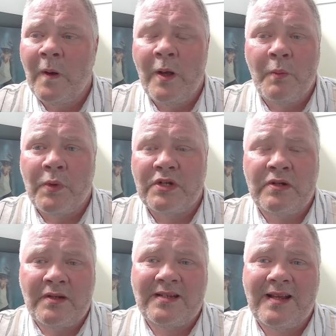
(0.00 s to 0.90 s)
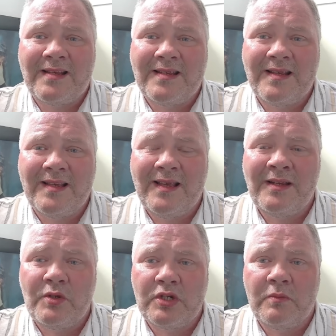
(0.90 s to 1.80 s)
But it's not static, it
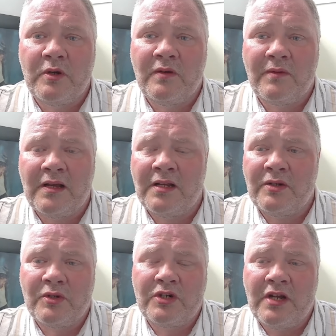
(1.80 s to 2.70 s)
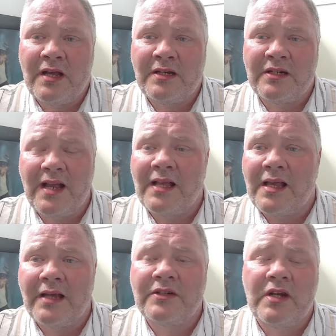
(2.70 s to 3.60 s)
does move and it does change, and
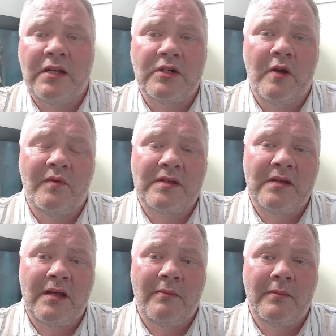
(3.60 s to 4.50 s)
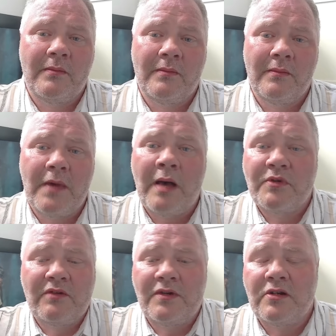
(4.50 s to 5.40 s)
can change over time. I was
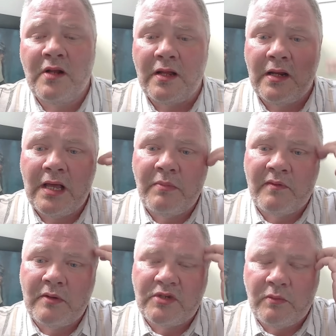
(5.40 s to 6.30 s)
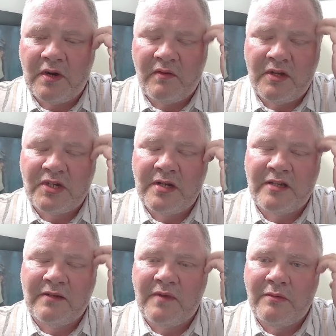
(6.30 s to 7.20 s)
originally a Labour voter when I first
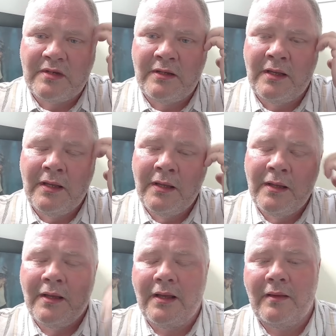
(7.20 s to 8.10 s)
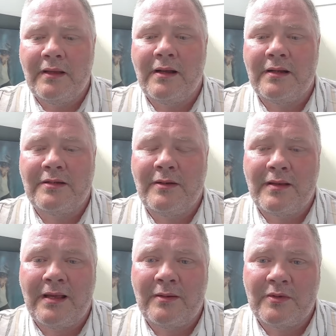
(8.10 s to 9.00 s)
started voting in the early
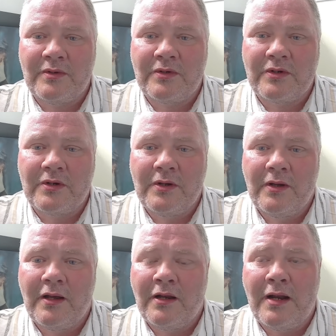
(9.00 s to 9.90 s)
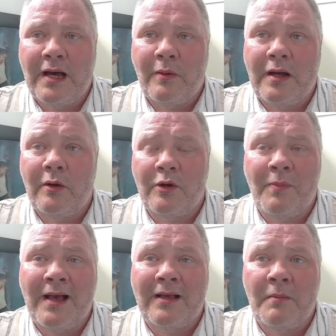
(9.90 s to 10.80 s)
2000s. Now I look
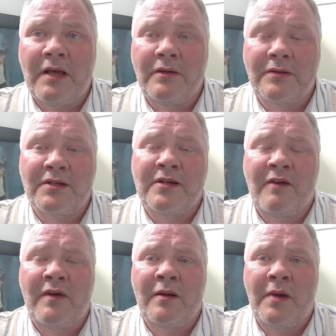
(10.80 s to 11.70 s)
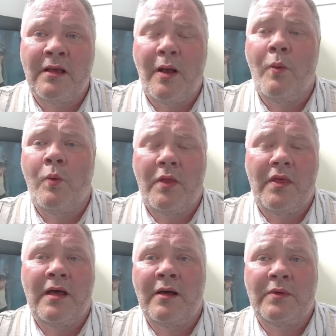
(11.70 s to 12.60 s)
back at my younger self and I'm like, what the
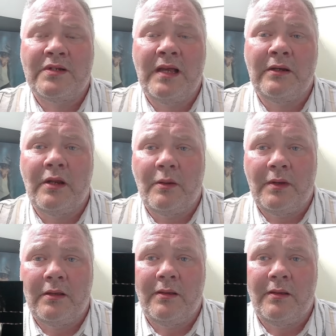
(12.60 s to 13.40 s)
hell was I doing?